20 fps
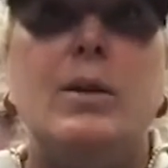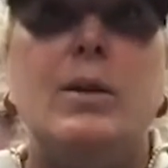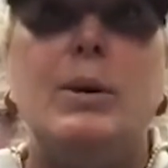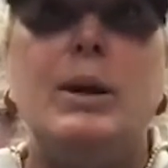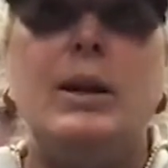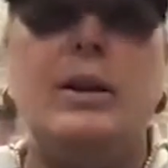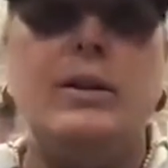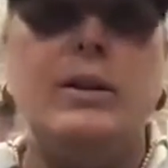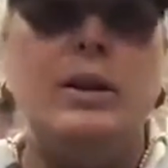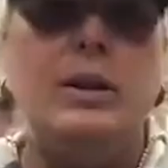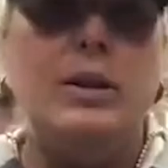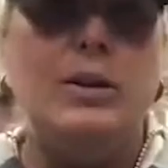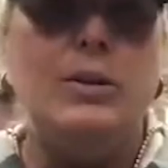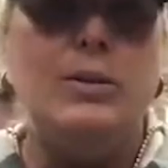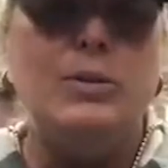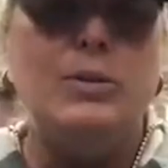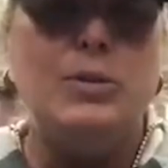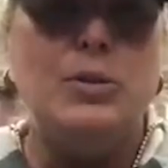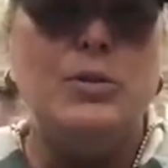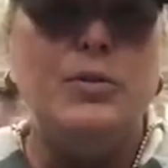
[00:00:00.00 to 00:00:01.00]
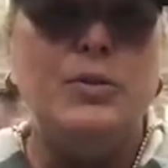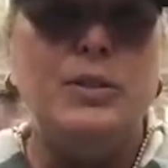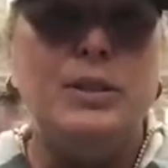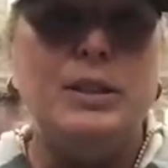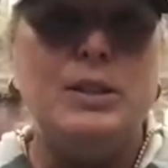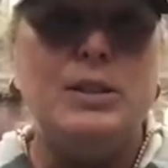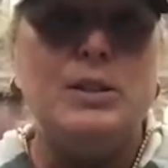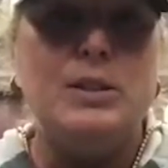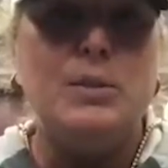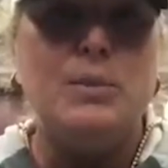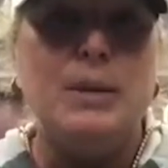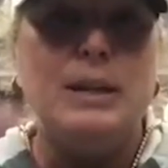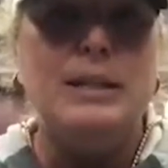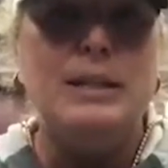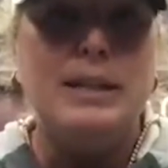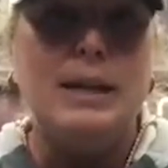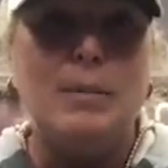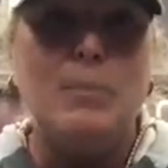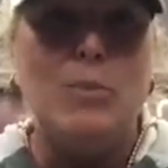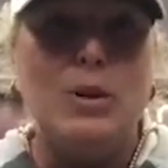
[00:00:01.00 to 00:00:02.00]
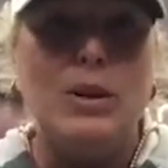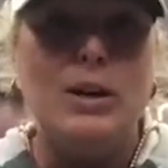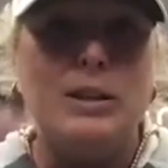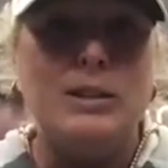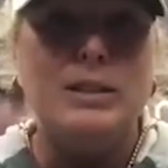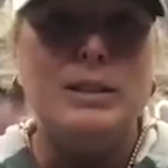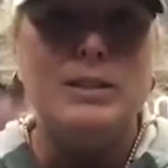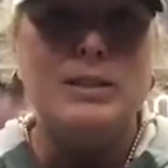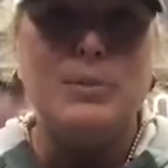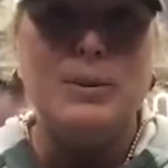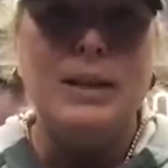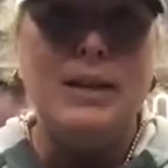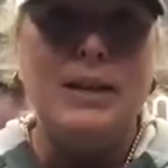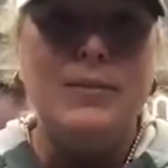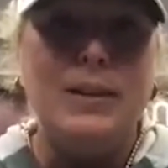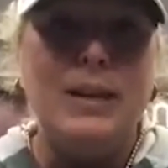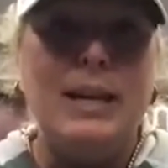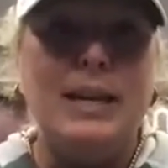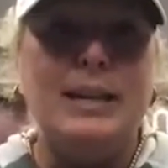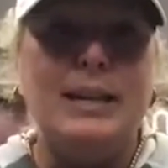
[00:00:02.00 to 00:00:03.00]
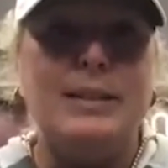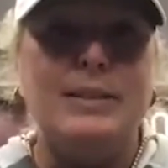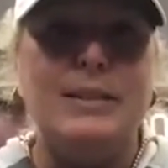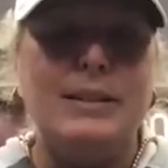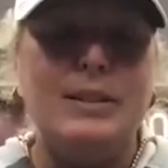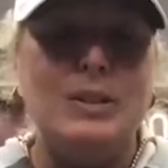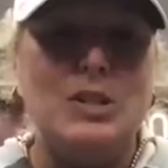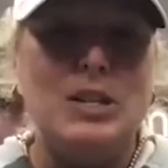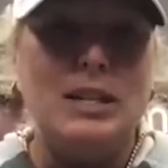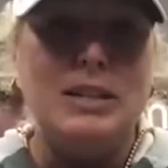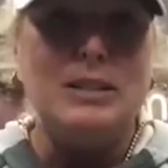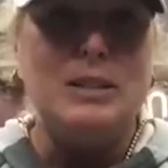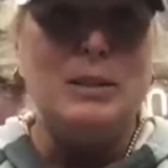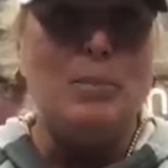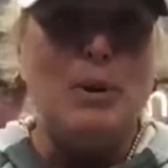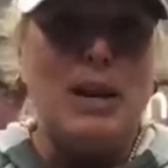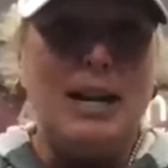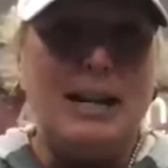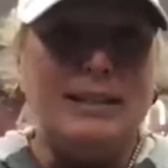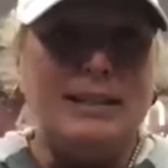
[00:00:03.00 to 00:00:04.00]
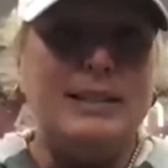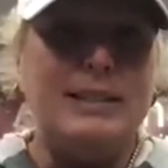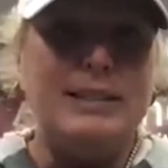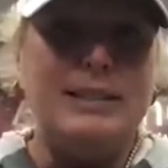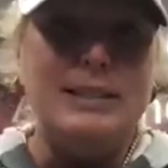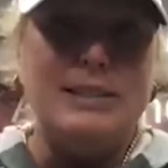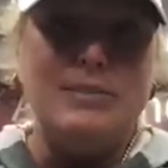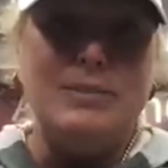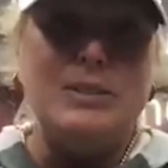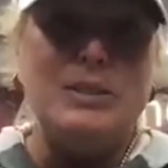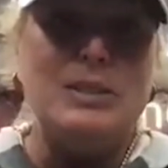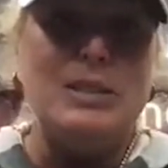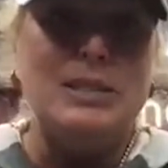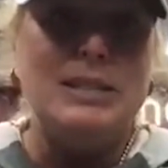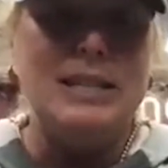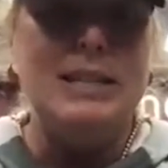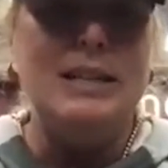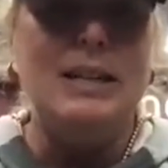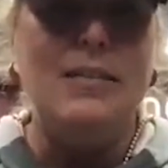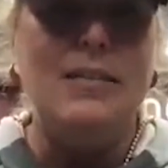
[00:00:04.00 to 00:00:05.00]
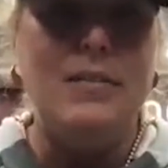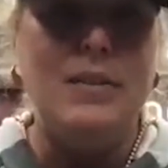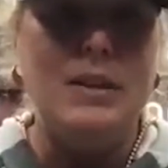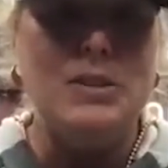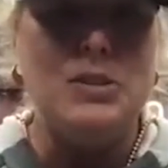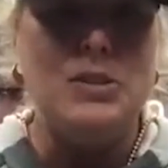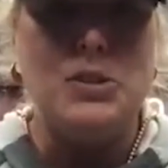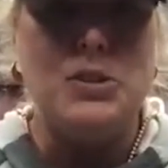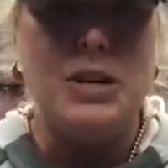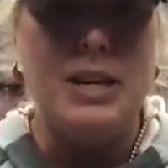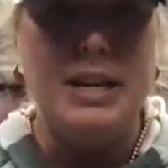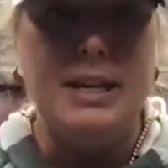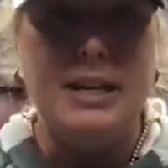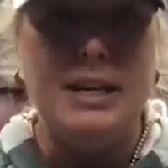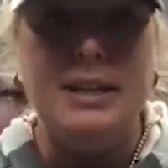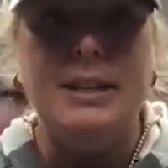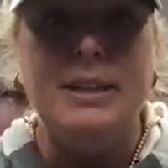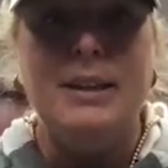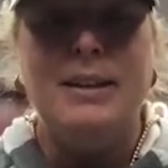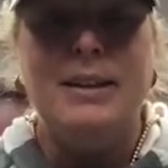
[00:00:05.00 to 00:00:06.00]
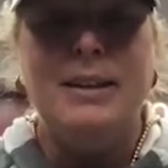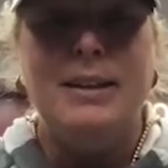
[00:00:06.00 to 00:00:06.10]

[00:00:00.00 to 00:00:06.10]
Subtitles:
Well, you know, truthfully, just the way time works is we haven't had a chance to practice. It was a day off yesterday.